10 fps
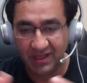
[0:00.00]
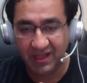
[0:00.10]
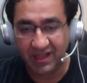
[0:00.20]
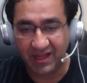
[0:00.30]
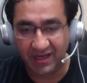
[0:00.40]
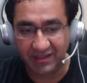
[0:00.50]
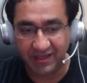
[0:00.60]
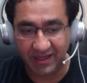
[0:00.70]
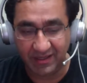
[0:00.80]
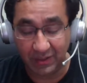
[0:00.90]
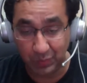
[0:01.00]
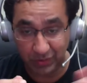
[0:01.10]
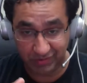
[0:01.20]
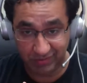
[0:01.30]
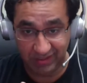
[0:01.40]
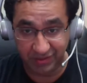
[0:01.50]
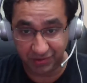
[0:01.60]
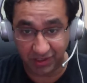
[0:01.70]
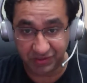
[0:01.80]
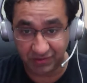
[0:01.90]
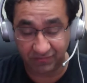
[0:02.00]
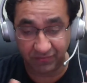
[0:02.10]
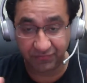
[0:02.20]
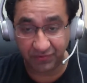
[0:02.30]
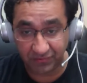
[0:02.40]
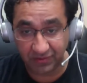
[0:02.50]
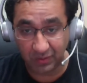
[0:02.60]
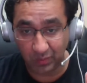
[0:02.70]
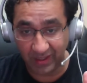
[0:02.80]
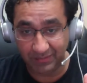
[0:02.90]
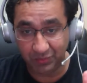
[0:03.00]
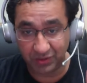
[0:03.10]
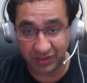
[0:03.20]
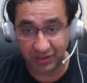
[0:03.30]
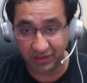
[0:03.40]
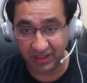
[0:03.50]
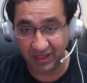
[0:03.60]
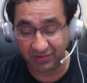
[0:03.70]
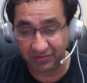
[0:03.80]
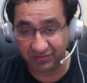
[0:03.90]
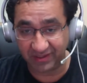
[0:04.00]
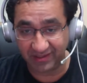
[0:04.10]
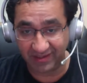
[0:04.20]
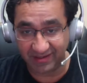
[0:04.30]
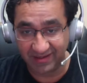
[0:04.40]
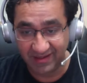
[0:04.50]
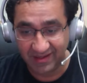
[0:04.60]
and with the introduction of a physical whiteboard that you can now use, I think